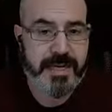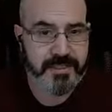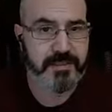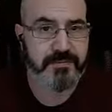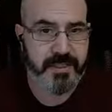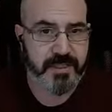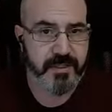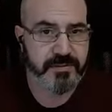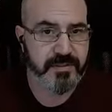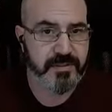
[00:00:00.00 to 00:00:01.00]
actively
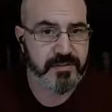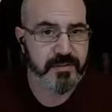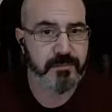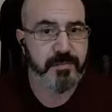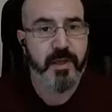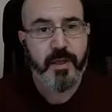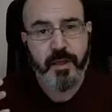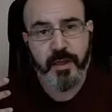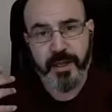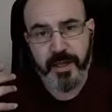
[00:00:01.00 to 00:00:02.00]
because the system
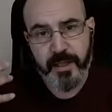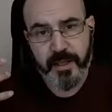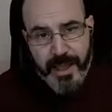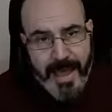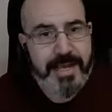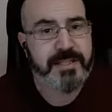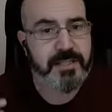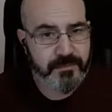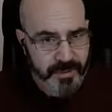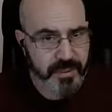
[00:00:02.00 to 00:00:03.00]

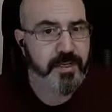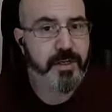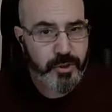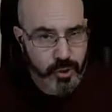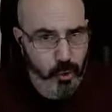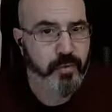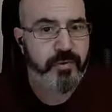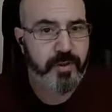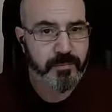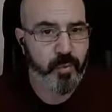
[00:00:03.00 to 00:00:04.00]
actively
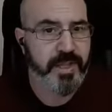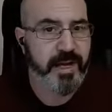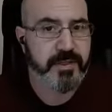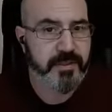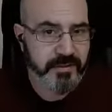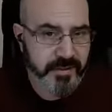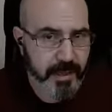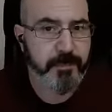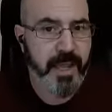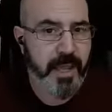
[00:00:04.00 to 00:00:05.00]
controls them without
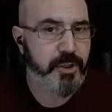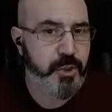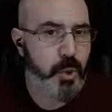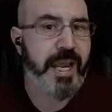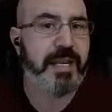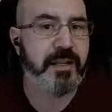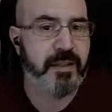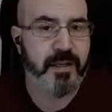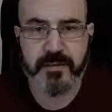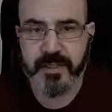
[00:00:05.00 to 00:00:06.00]
them doing
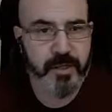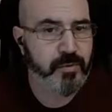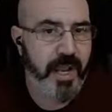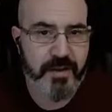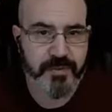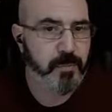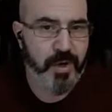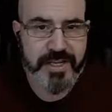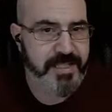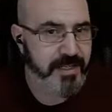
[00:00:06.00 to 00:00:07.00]
anything. They don't have to
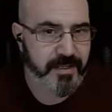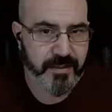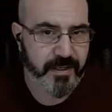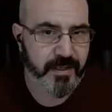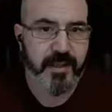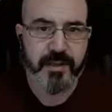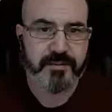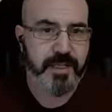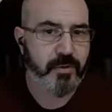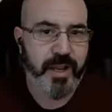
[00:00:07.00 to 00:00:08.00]
press anything.
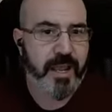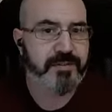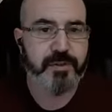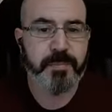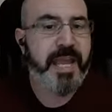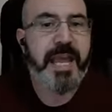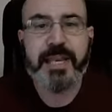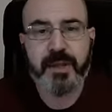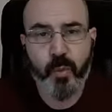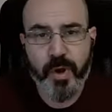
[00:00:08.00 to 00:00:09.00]
They don't have to be
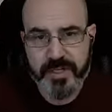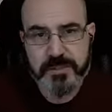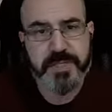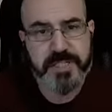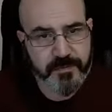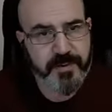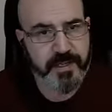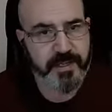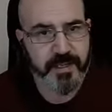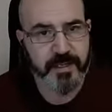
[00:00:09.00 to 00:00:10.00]
anywhere
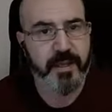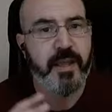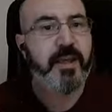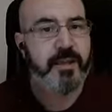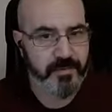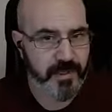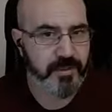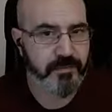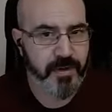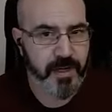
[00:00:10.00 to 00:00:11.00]
specifically
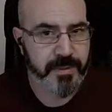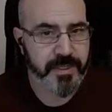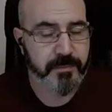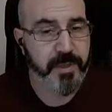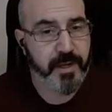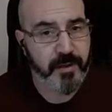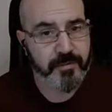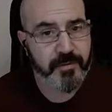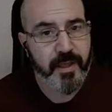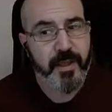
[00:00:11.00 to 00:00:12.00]
inside the environment,
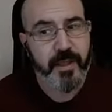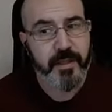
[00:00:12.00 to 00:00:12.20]
because